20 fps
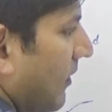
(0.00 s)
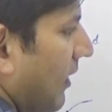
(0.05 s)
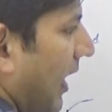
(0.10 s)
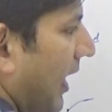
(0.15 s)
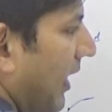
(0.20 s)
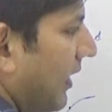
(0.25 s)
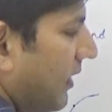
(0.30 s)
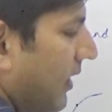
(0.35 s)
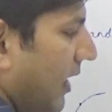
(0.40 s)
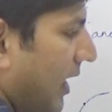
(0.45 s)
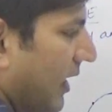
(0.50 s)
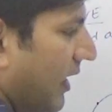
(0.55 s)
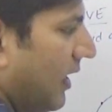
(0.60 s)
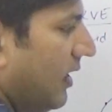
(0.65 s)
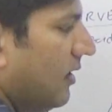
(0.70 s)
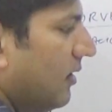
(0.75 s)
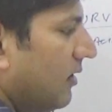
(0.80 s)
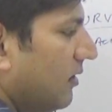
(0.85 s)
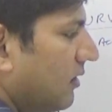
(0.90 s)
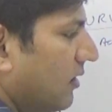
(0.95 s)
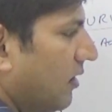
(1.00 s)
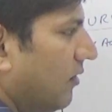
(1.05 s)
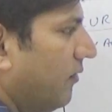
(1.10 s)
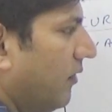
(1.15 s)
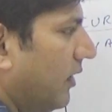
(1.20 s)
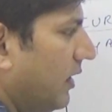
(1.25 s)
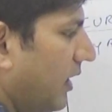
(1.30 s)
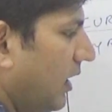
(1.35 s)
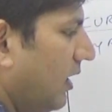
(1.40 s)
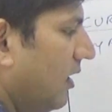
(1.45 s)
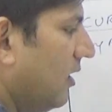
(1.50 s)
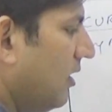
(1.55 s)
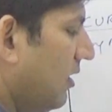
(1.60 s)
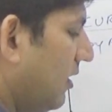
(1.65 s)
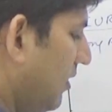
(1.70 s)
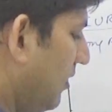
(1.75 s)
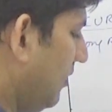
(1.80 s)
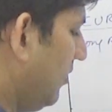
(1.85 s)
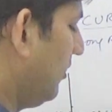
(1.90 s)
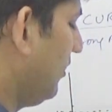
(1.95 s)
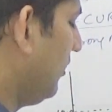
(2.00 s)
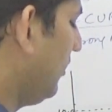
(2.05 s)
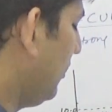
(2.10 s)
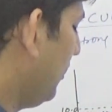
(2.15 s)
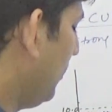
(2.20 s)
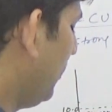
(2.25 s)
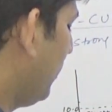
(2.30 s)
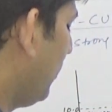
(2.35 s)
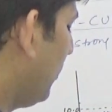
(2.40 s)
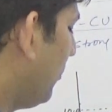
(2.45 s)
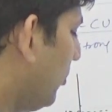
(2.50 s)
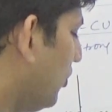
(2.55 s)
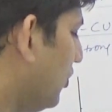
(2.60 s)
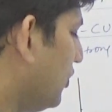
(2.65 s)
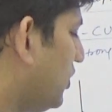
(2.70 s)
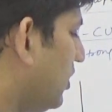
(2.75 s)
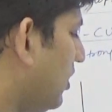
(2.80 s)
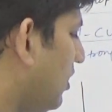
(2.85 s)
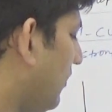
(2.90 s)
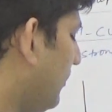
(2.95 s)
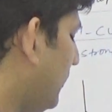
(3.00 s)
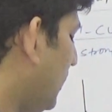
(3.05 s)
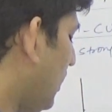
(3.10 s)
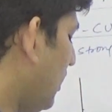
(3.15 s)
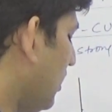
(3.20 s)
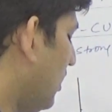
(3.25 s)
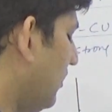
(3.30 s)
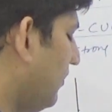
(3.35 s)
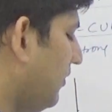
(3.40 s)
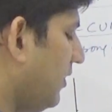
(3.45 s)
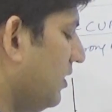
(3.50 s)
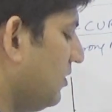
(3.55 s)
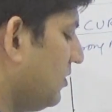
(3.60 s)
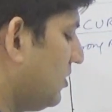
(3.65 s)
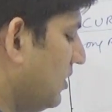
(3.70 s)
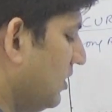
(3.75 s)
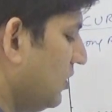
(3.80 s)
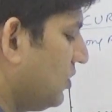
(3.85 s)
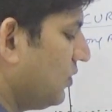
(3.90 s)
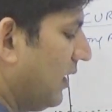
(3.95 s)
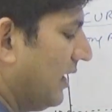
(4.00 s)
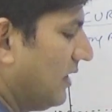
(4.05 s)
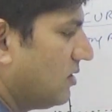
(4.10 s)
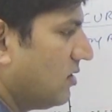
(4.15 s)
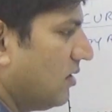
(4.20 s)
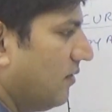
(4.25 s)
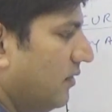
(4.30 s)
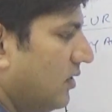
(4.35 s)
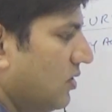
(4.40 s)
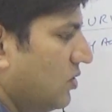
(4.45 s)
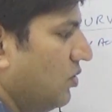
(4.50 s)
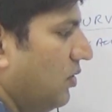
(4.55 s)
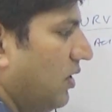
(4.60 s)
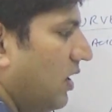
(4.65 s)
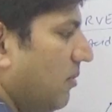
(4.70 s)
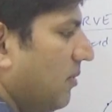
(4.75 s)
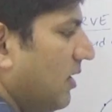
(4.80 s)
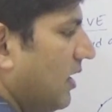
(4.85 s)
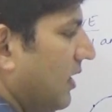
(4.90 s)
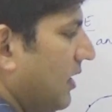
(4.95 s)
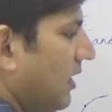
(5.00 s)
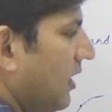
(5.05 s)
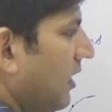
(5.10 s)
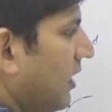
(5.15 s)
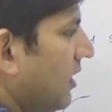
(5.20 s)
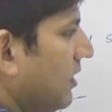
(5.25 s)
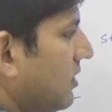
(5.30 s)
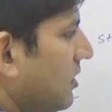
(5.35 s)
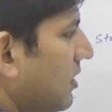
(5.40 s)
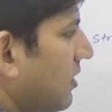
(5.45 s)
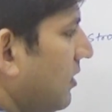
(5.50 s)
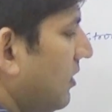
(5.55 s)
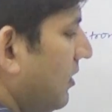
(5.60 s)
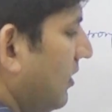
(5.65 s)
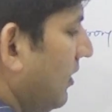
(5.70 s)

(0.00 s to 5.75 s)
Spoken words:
And again the vertical portion of the curve gives the choice of the suitable indicator,